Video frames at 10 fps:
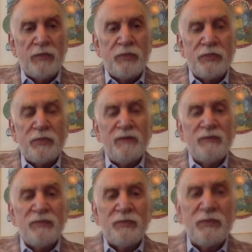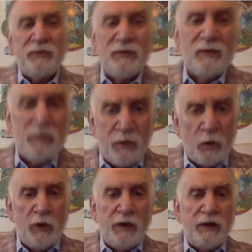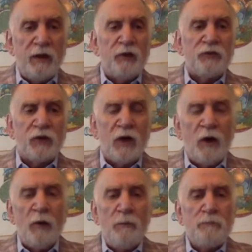Oh my God.